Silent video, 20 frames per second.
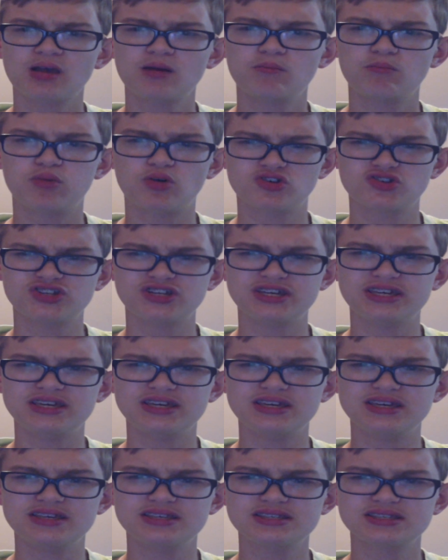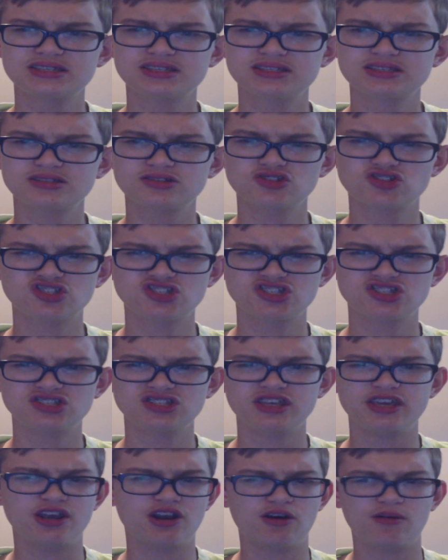Portuguese,
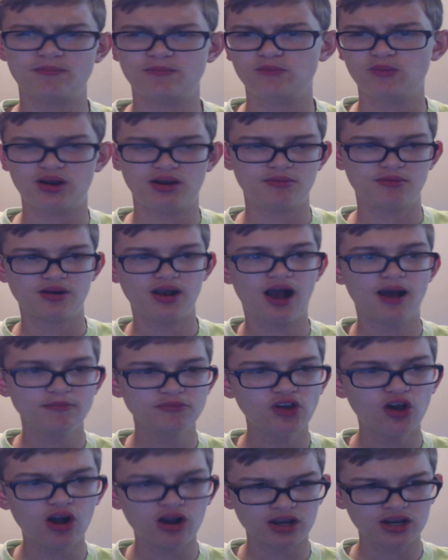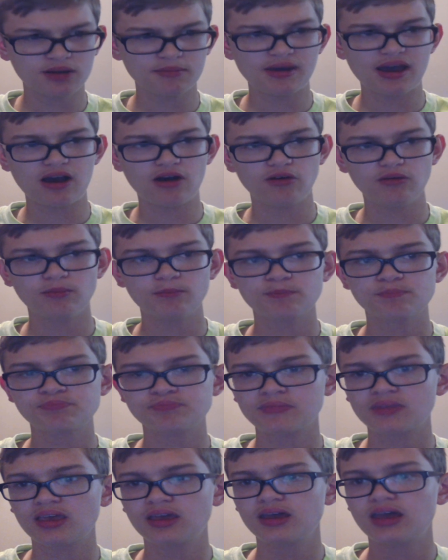whatever. I'm talking about
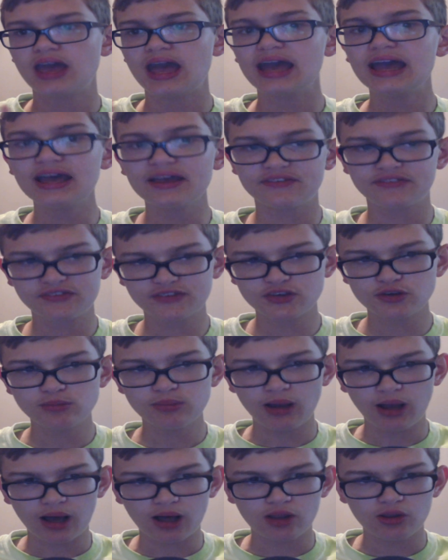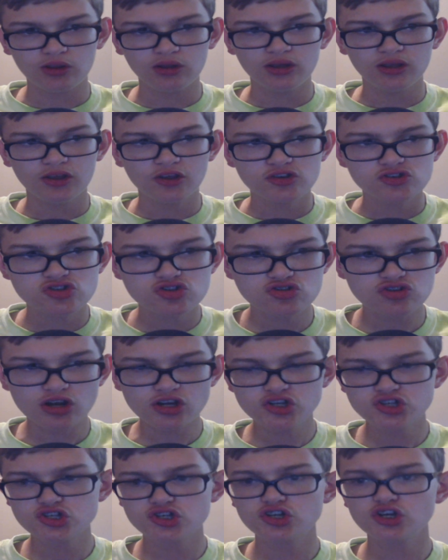SQL,
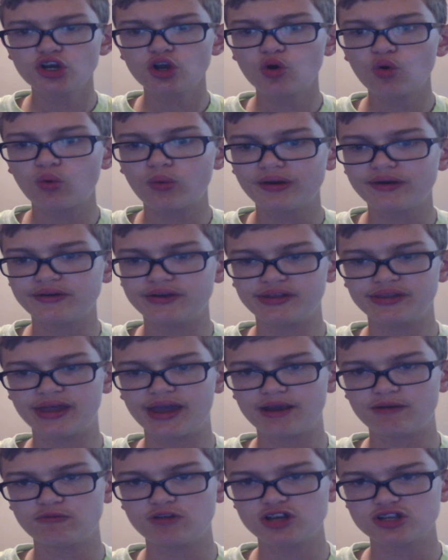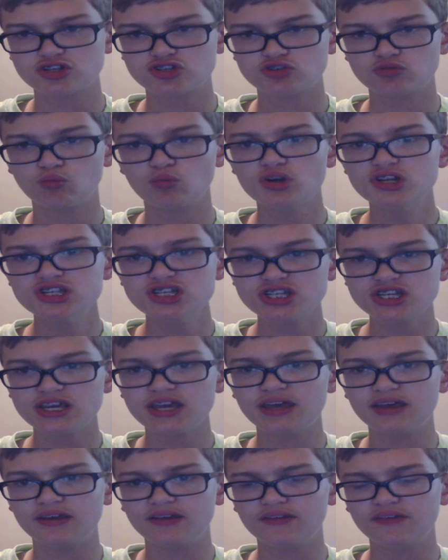Structured Query Language, which
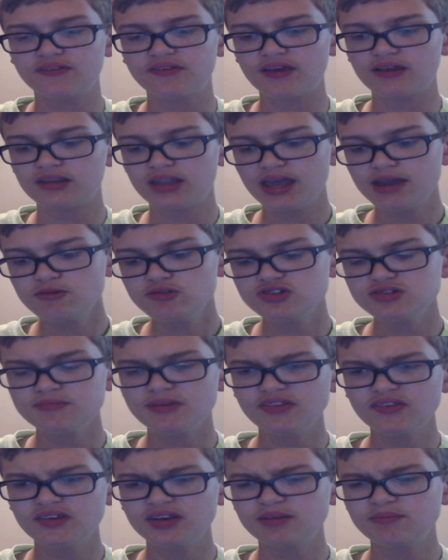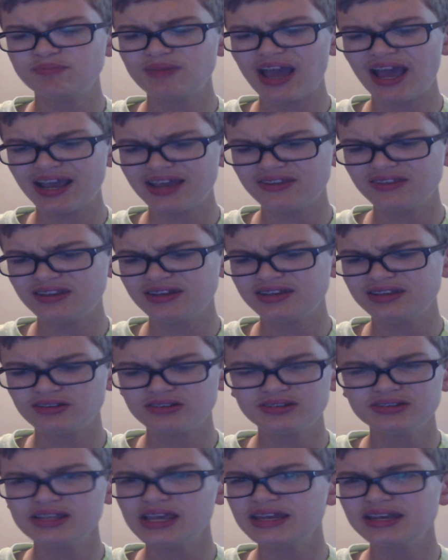is a language invented back in the
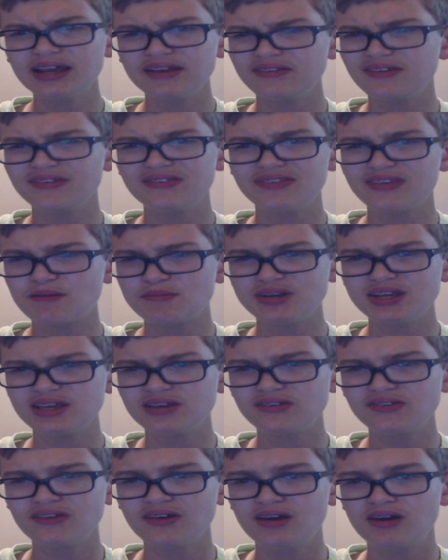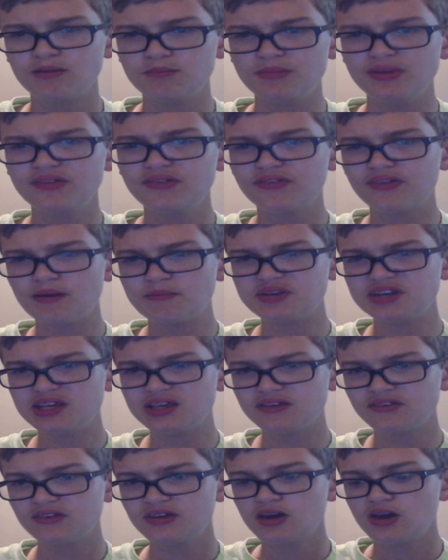late 1970s,
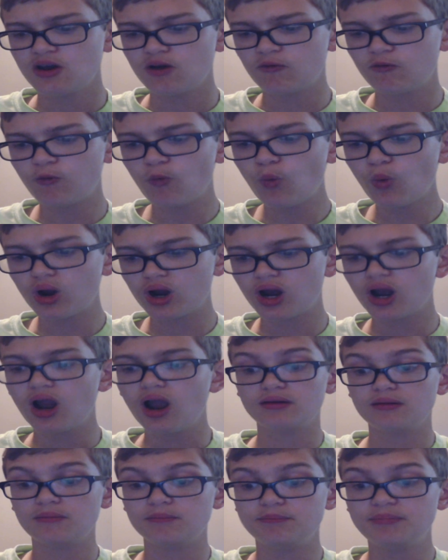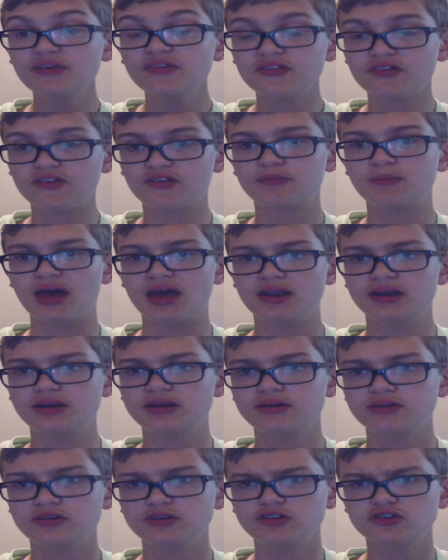mid-70s for businessmen
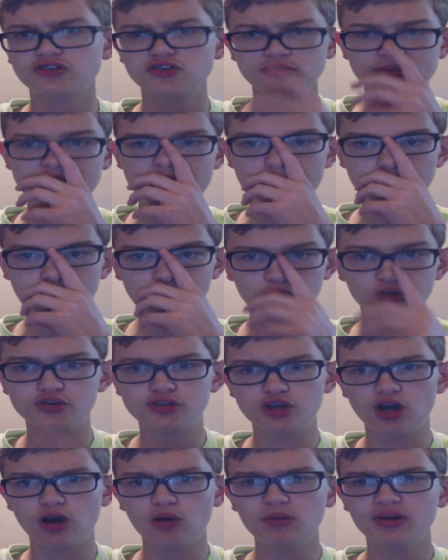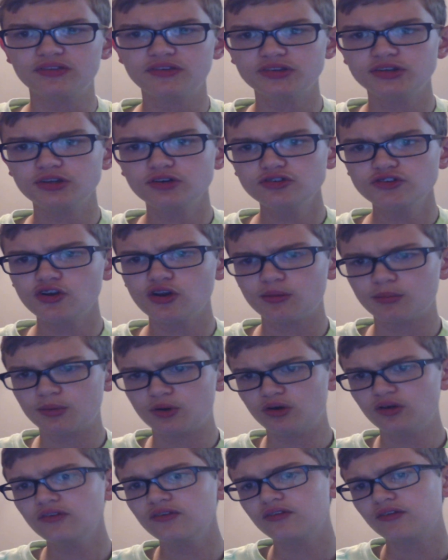to be able to go into their
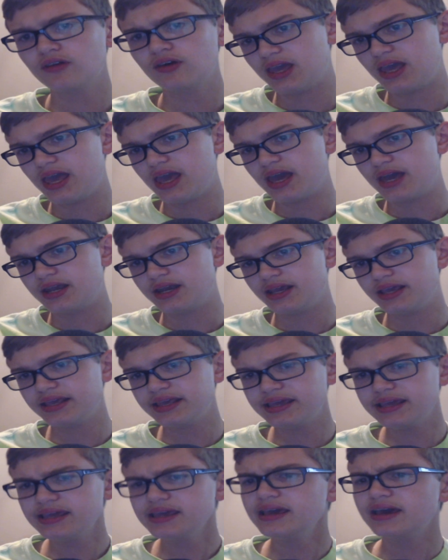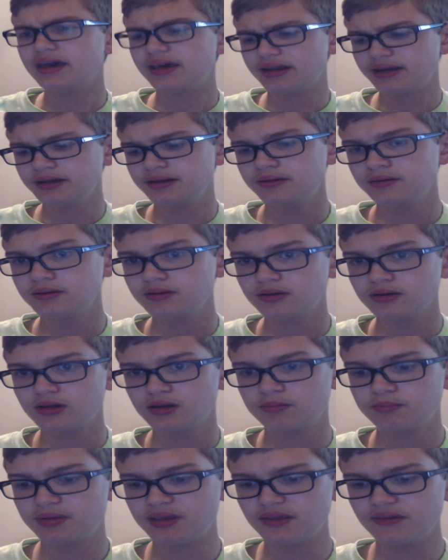terminals and key in
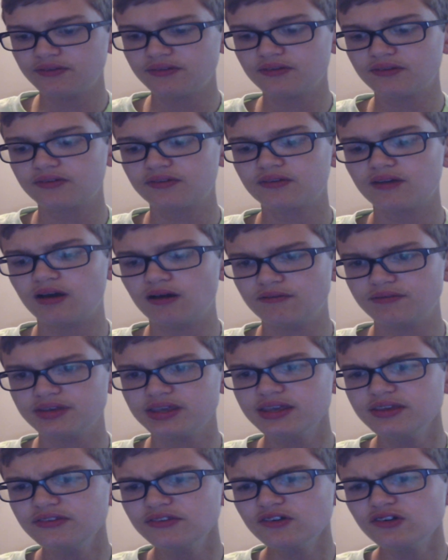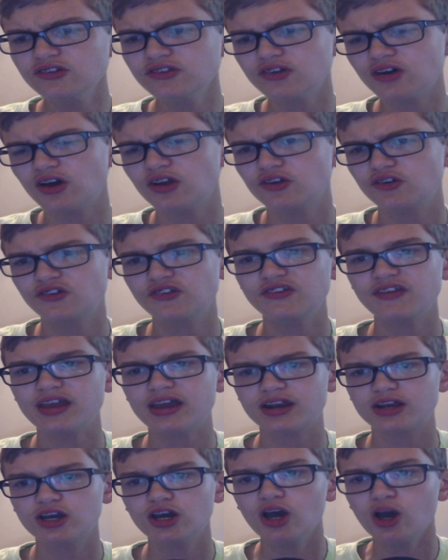pieces of easier to
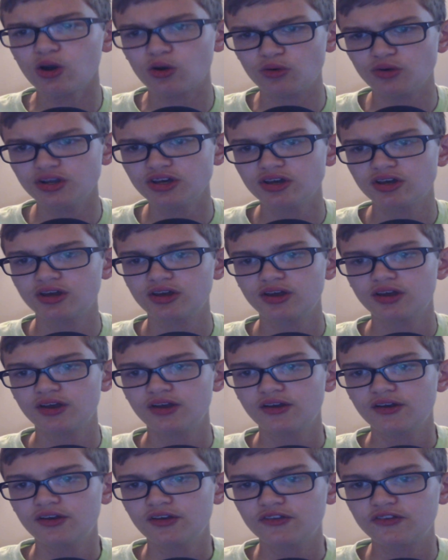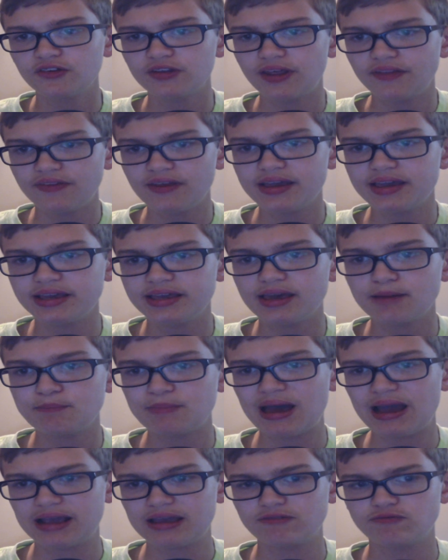understand code so that they could get
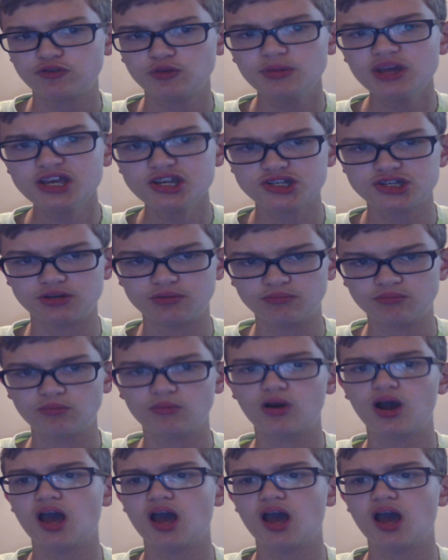back information.